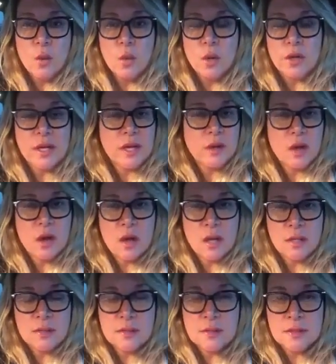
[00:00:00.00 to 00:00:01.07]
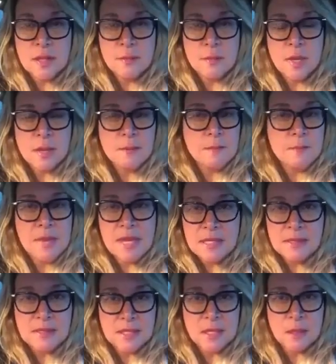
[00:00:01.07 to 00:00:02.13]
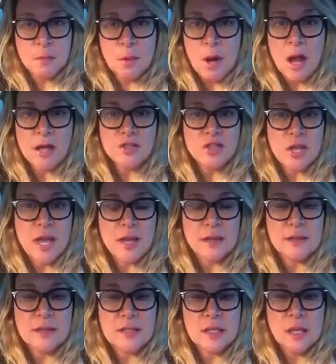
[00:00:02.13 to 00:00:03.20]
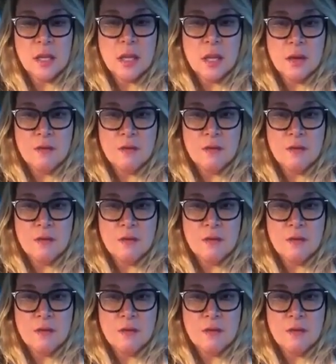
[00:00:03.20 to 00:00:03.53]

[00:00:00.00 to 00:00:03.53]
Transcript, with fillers: working on some amazing project